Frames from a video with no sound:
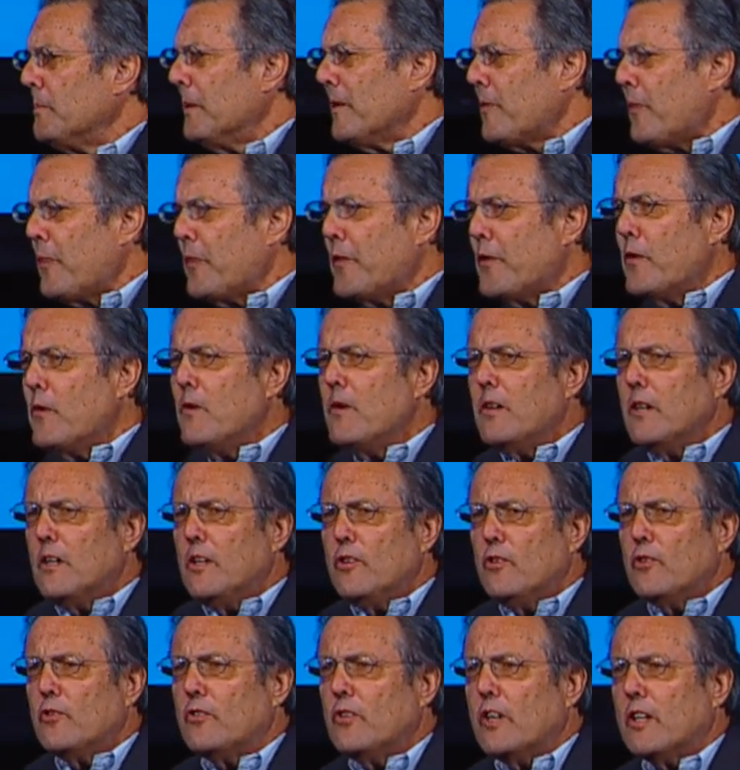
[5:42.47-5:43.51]
but
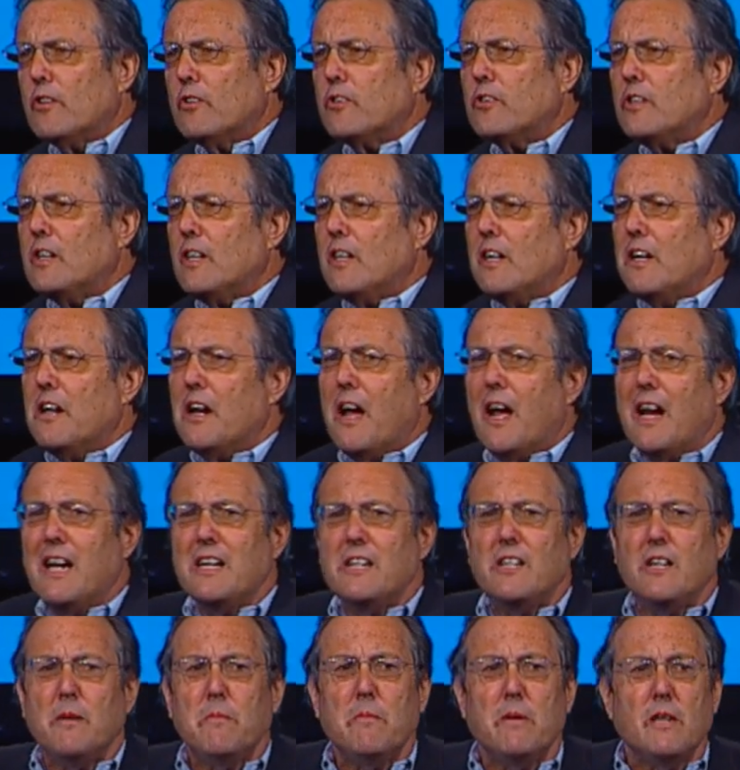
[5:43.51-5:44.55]
30, 60,
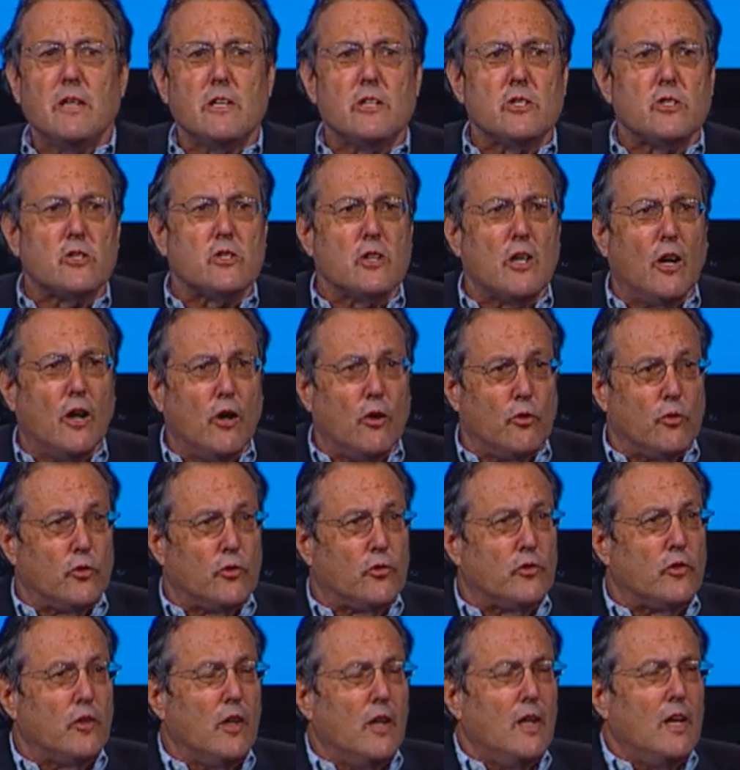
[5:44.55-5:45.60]
90 minute
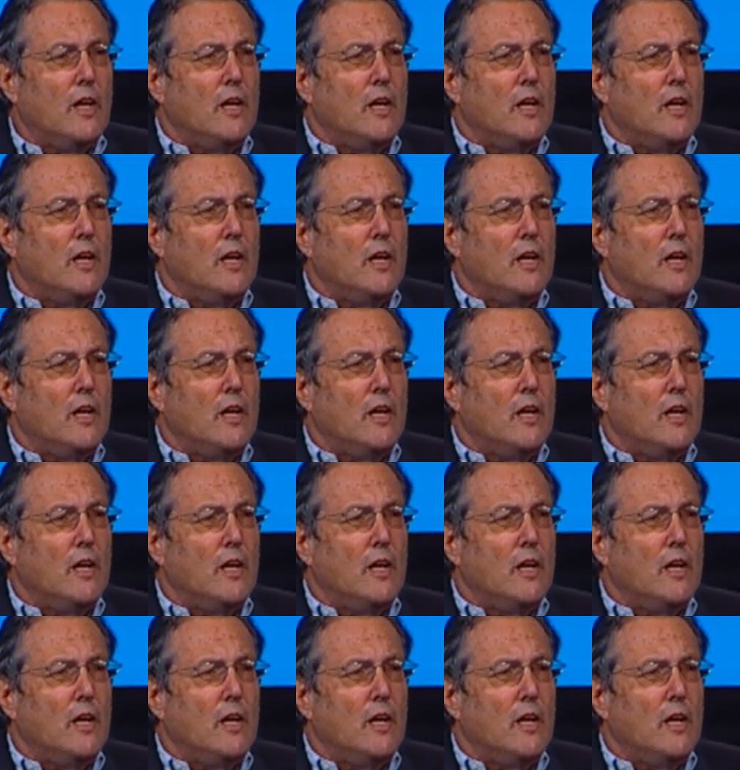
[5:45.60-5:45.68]
shows.